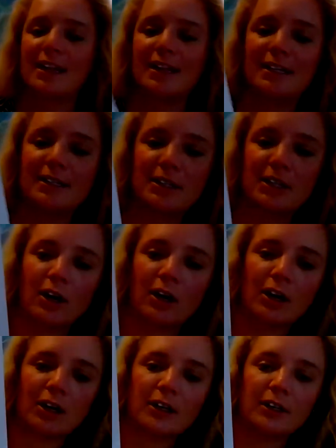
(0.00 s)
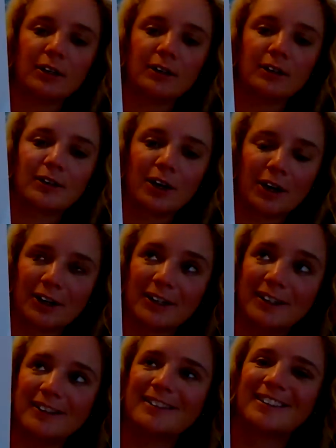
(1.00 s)
this card, card
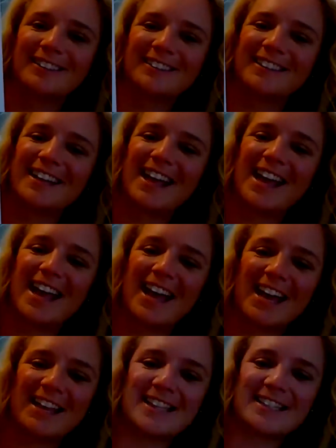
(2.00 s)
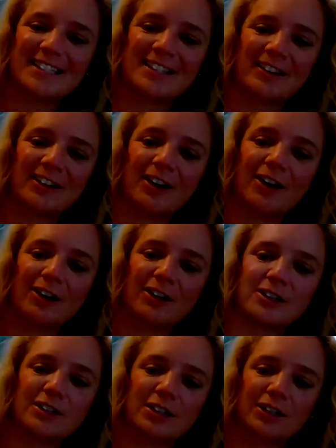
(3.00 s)
and this is our art